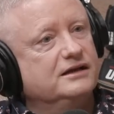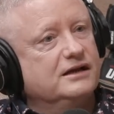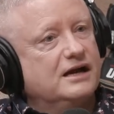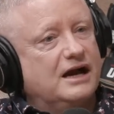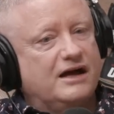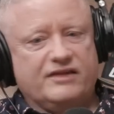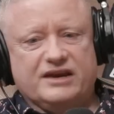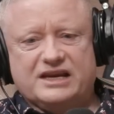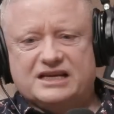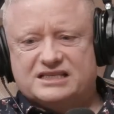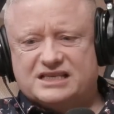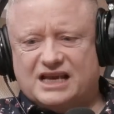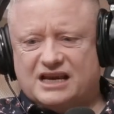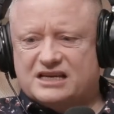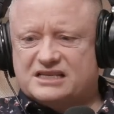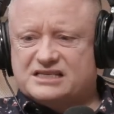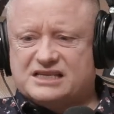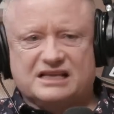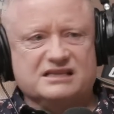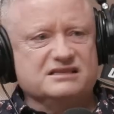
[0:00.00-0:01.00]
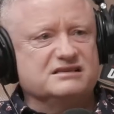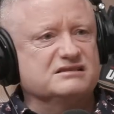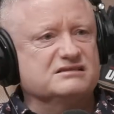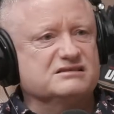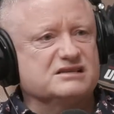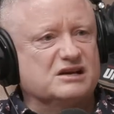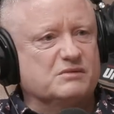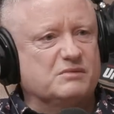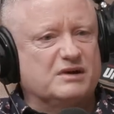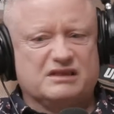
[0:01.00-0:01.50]
And then he said a sentence,
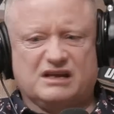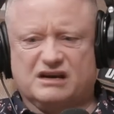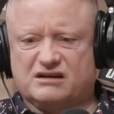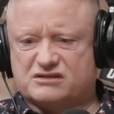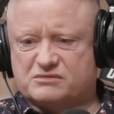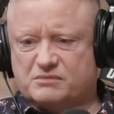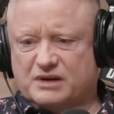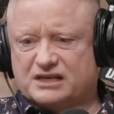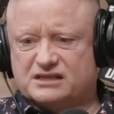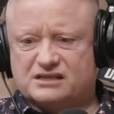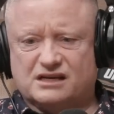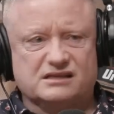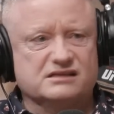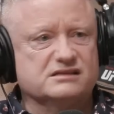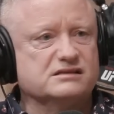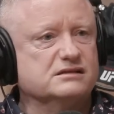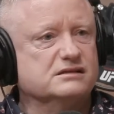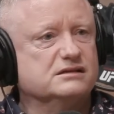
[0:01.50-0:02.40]
and I went, that doesn't make sense.